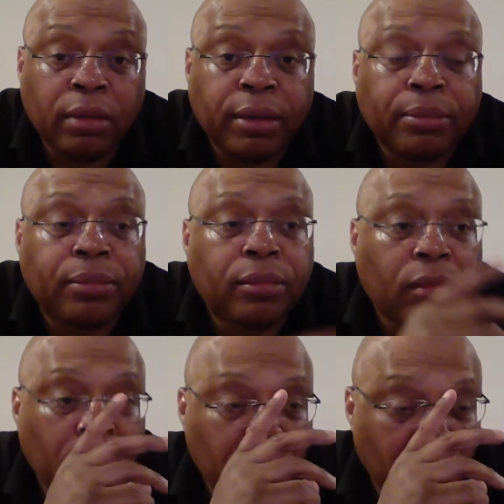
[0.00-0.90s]
in.
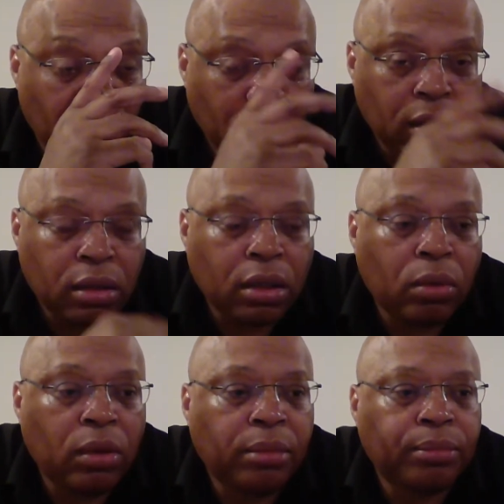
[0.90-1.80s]
So
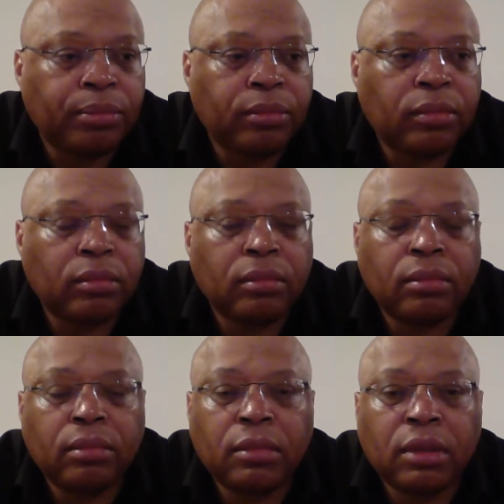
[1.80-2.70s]

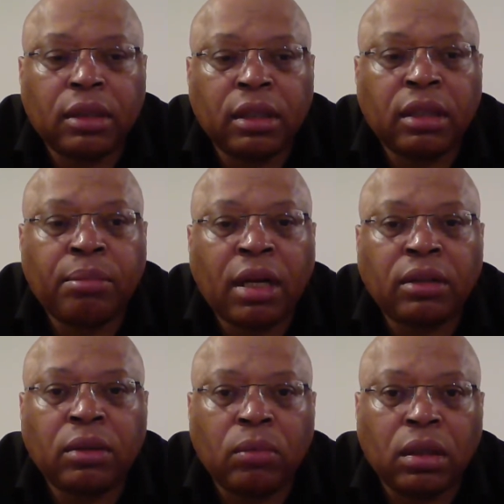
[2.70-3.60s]
the thing
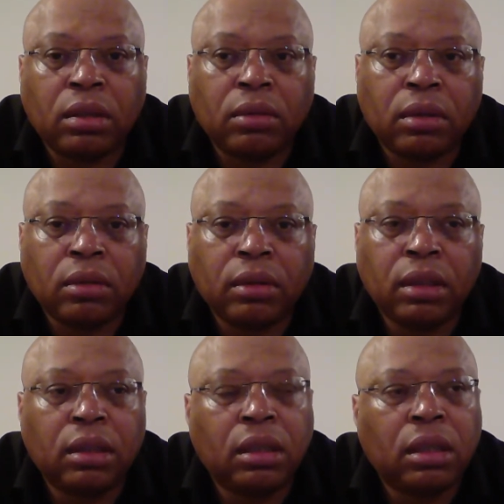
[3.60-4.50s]
about it was,
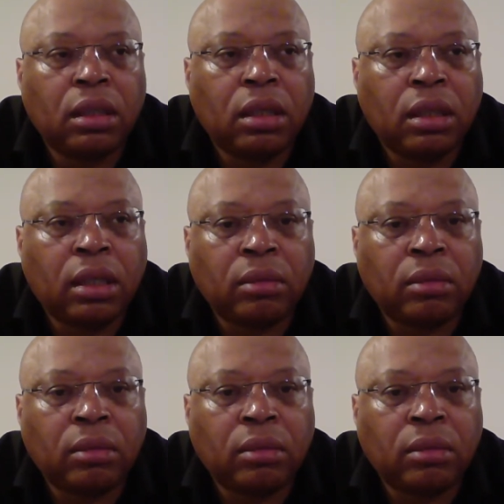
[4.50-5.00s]
right, that